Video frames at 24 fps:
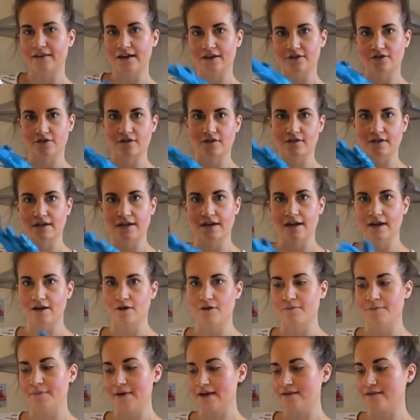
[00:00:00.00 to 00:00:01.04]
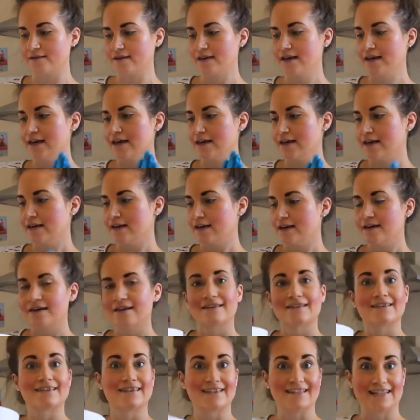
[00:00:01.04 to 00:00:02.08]
That's just going to help it
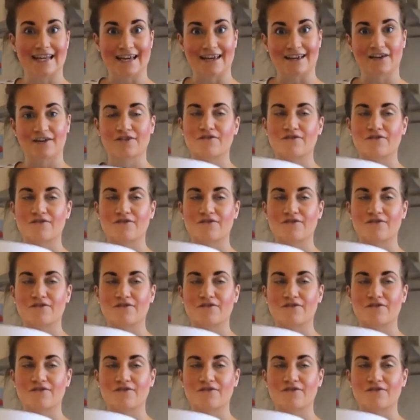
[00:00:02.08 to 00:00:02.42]
stick.